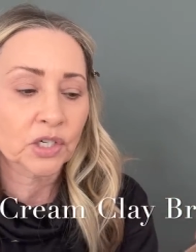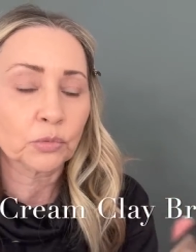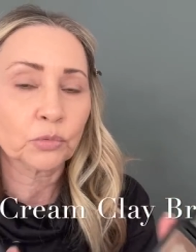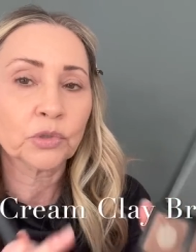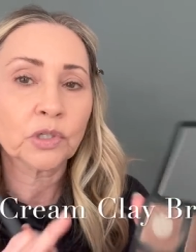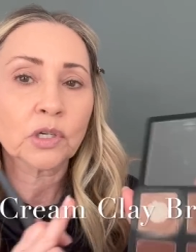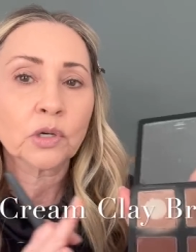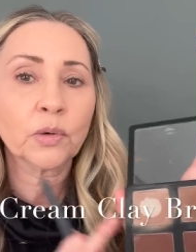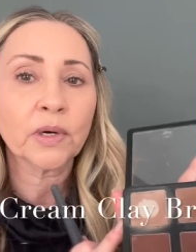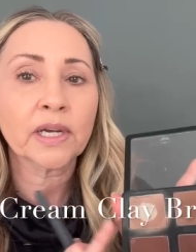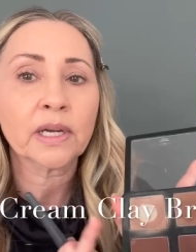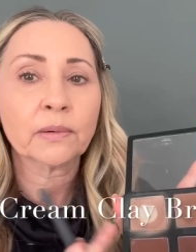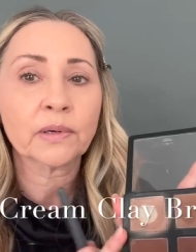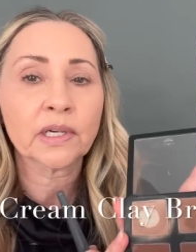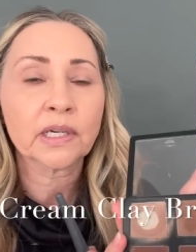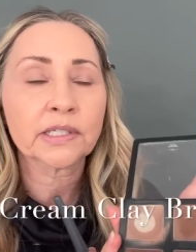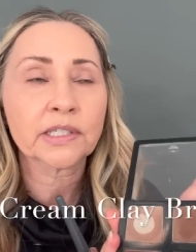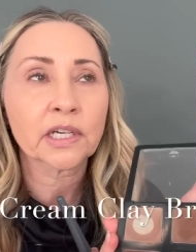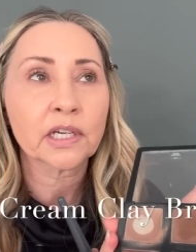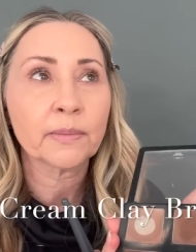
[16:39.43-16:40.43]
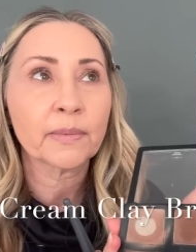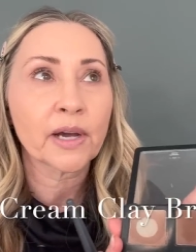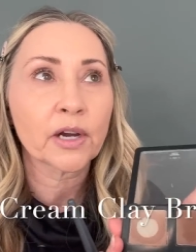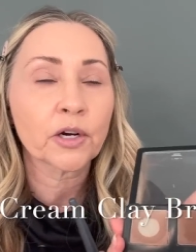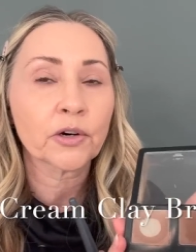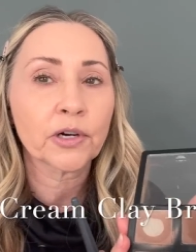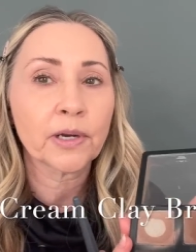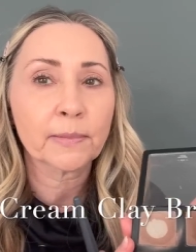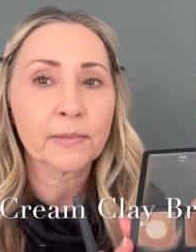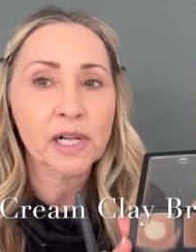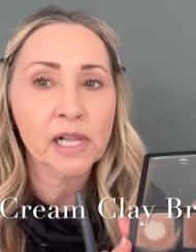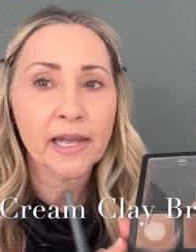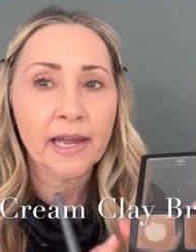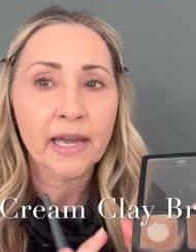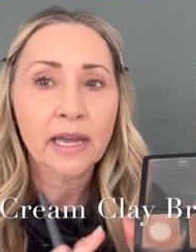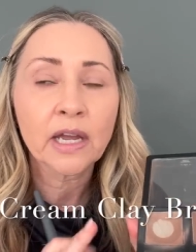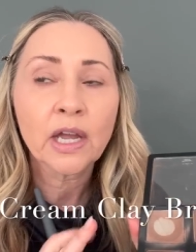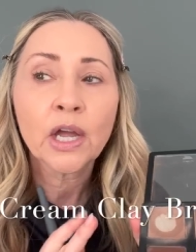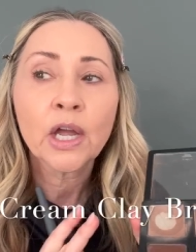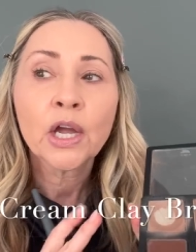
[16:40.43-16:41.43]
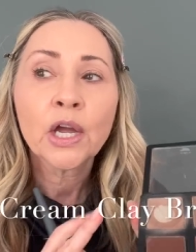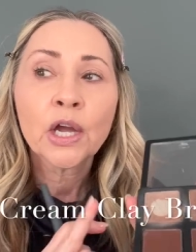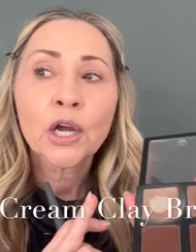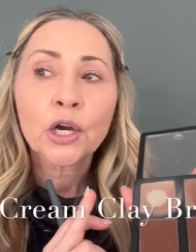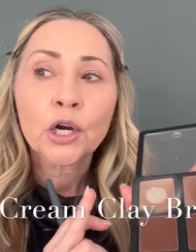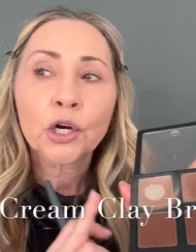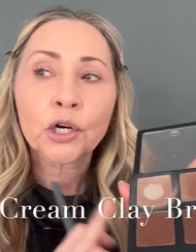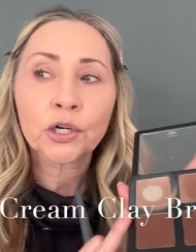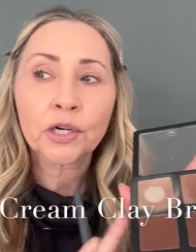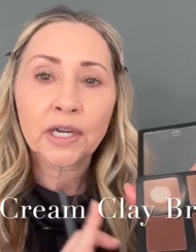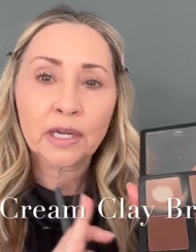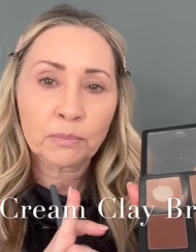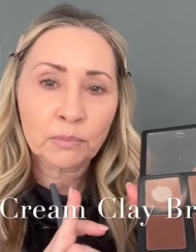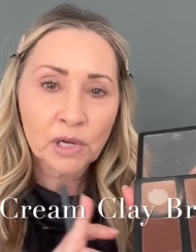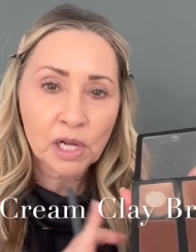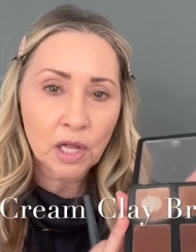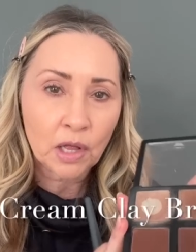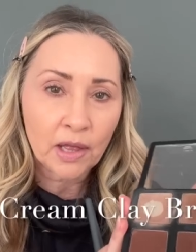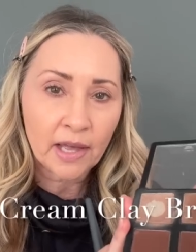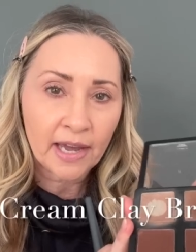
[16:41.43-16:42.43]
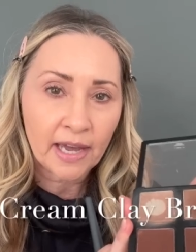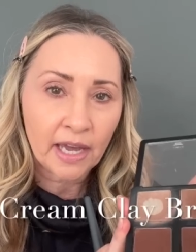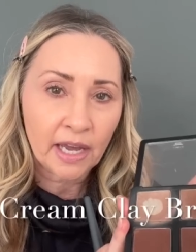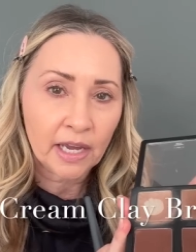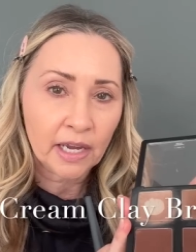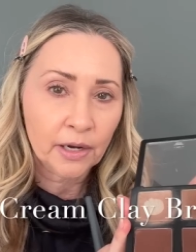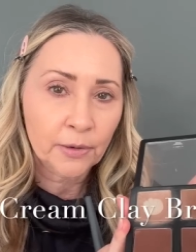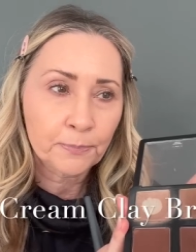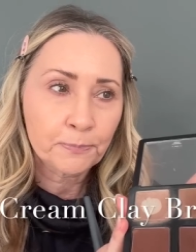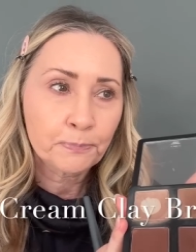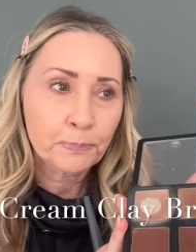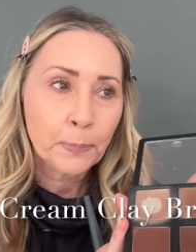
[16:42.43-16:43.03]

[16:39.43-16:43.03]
Real quick, I want to tell you about cream clay. Cream clay,